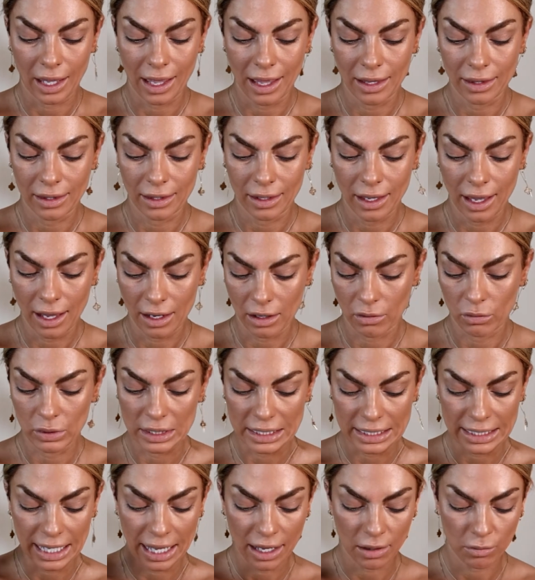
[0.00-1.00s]
And then
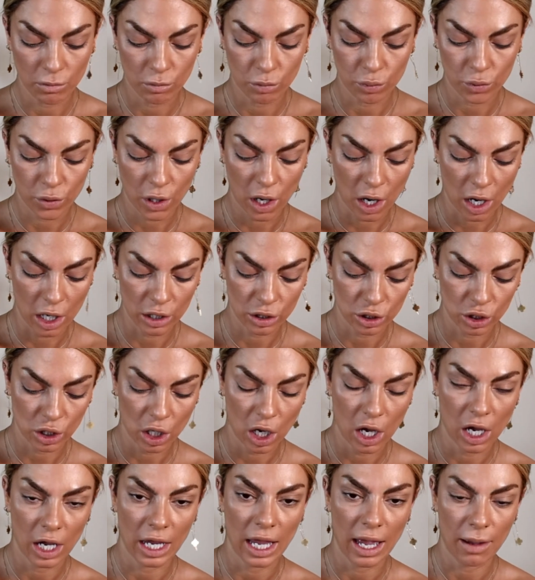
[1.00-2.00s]
same brush,
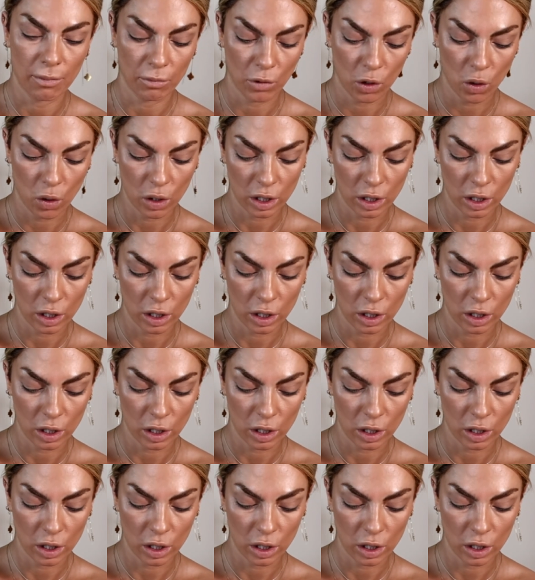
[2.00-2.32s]
I am